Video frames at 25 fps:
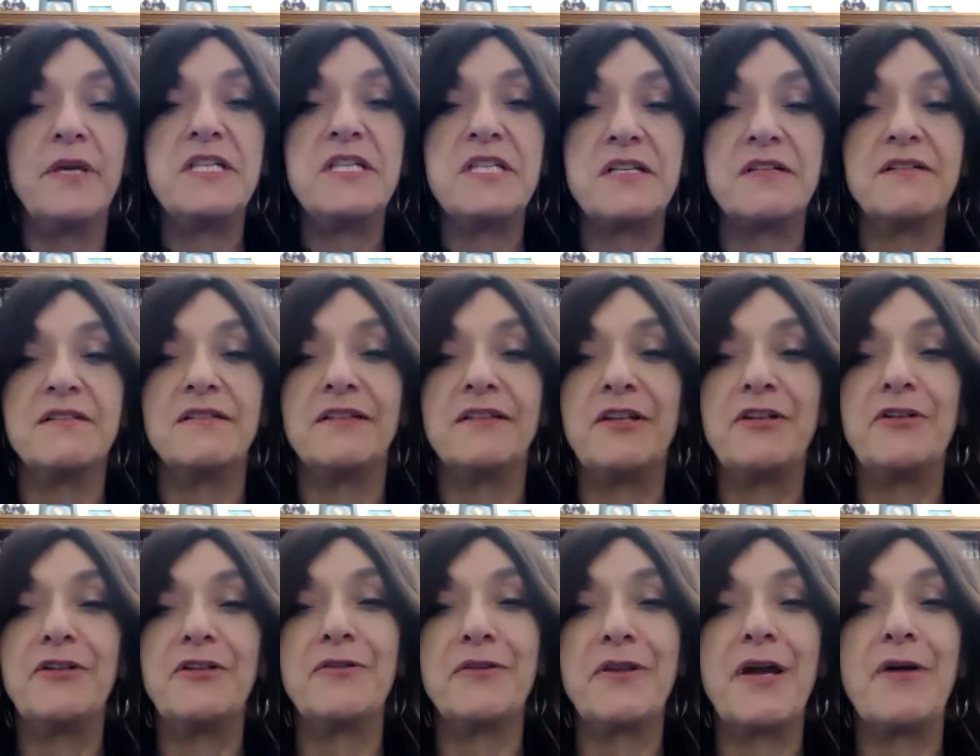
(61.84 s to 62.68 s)
Basically, you
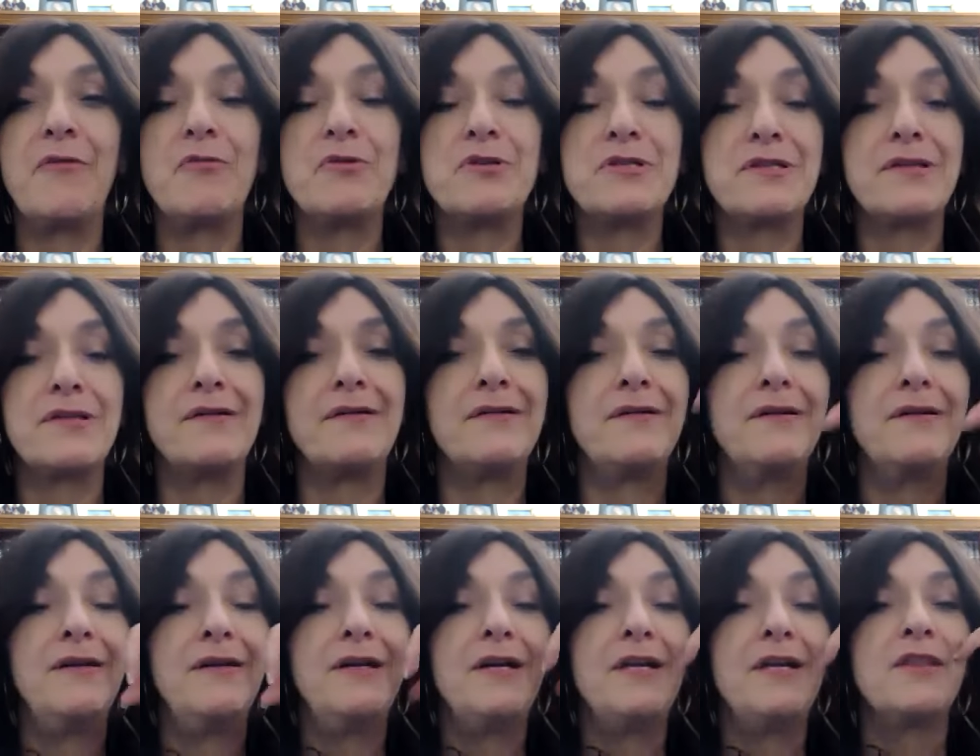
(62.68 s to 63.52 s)
know that was the
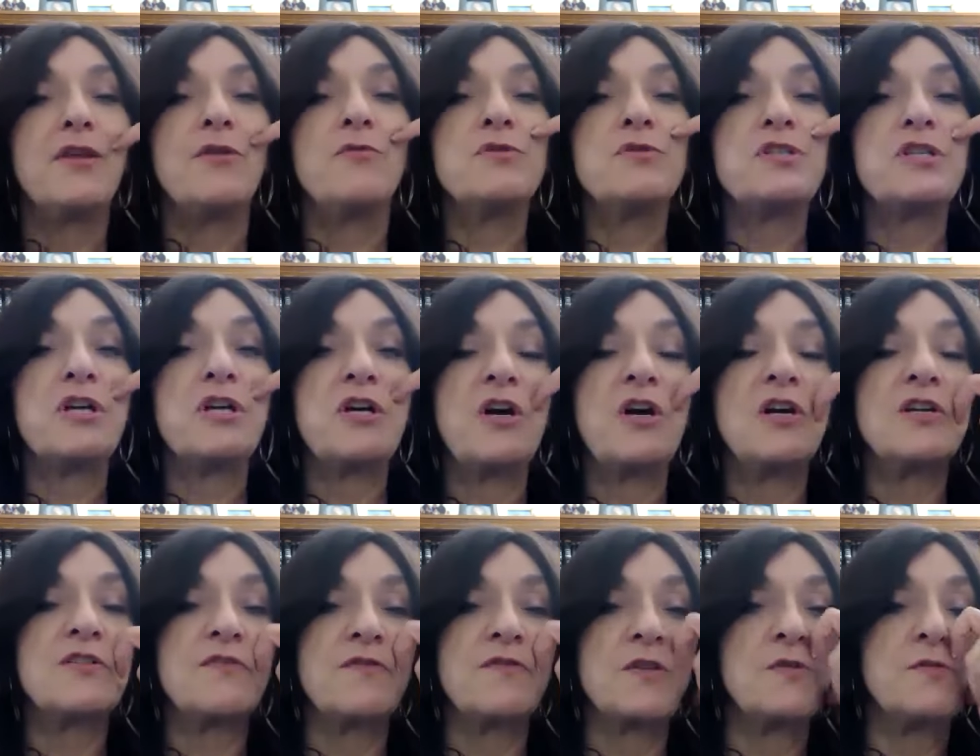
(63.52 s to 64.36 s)
that was the
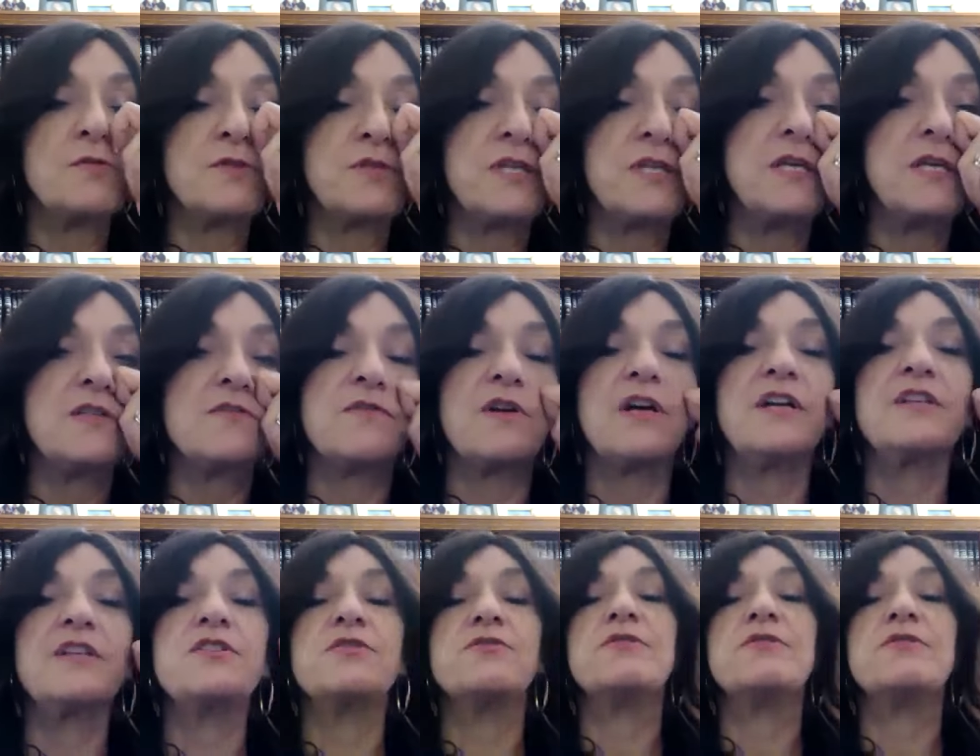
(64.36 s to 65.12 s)
cars of those days, right?